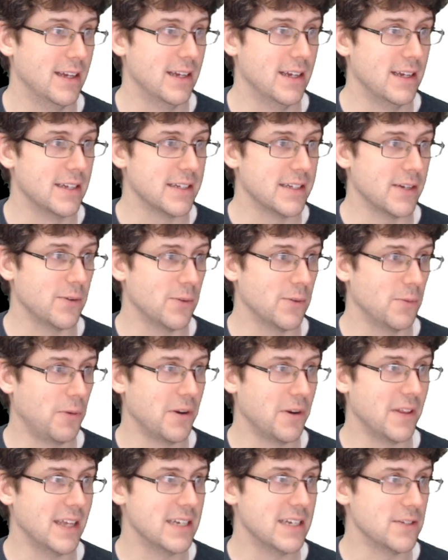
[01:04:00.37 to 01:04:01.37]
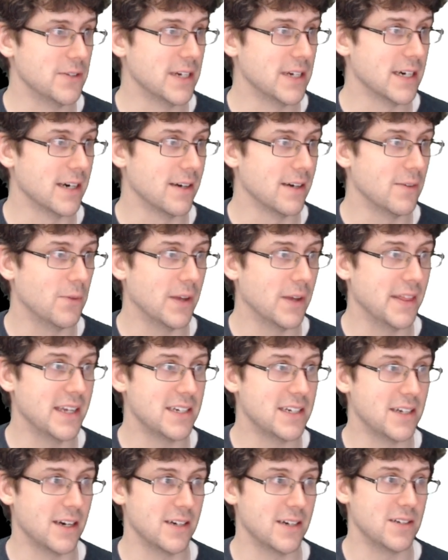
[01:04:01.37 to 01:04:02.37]
So what do they do here? Well, they
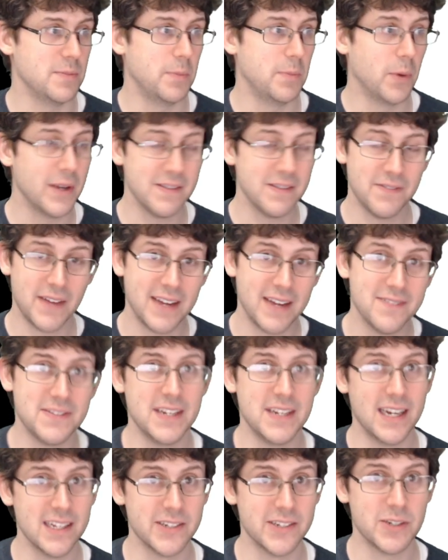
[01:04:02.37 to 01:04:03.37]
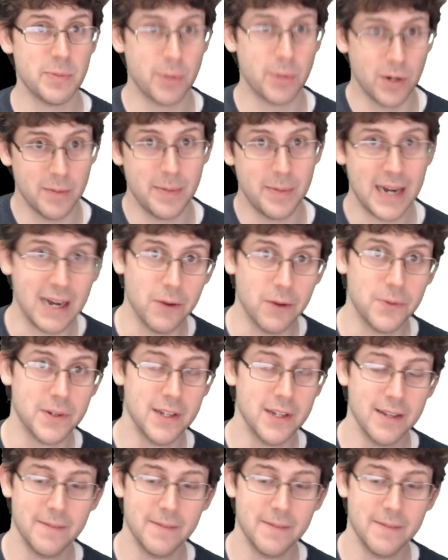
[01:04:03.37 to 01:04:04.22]
charge $0.5 per pound.